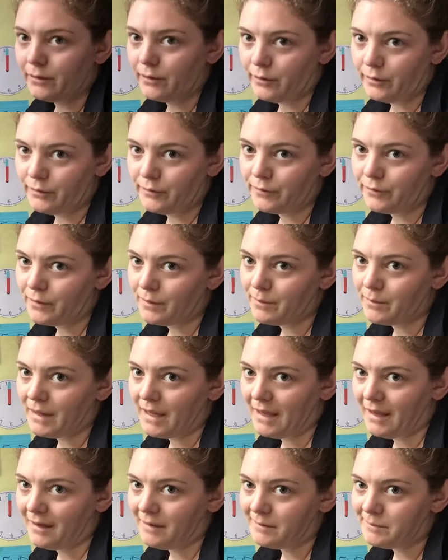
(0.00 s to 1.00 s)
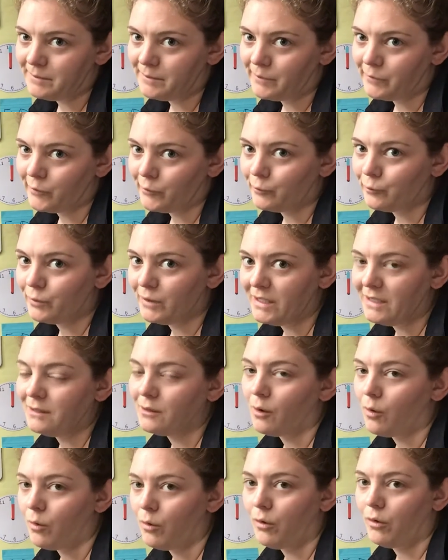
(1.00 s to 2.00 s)
learn from me. Read
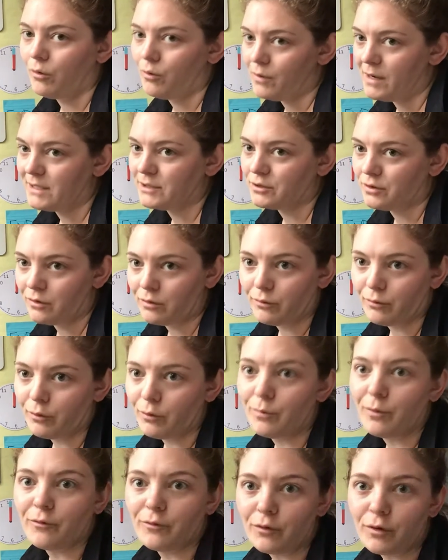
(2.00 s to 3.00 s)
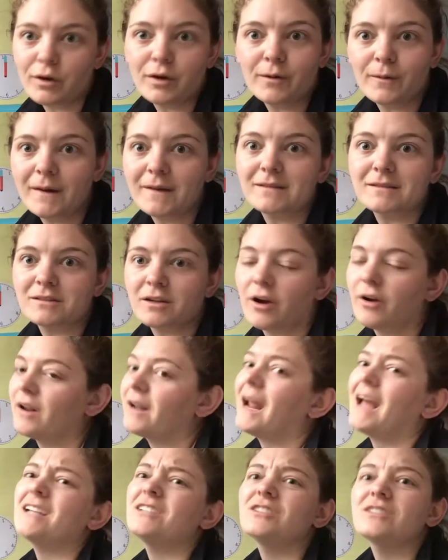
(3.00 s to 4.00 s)
the whole question through before you get
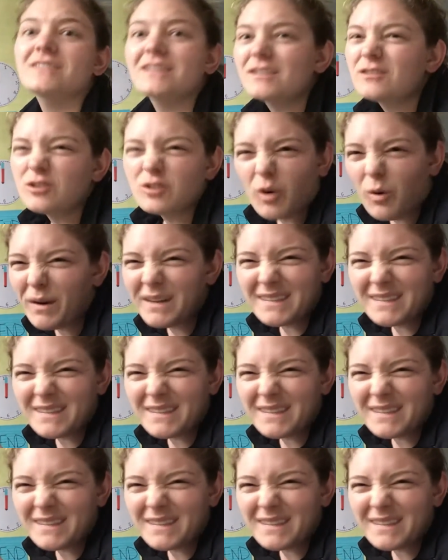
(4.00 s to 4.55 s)
started. I just get so